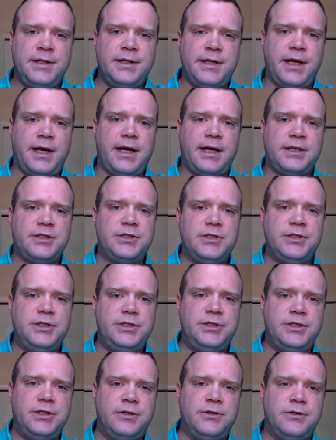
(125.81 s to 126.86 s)
that actually
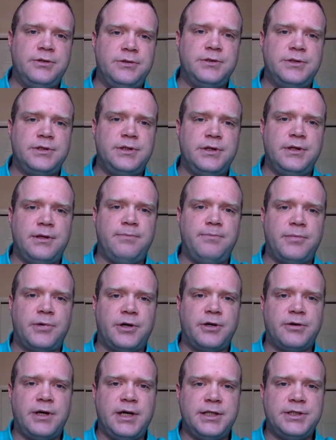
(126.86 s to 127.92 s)
shows the
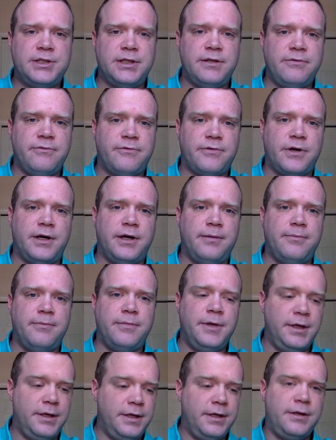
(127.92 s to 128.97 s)
progression from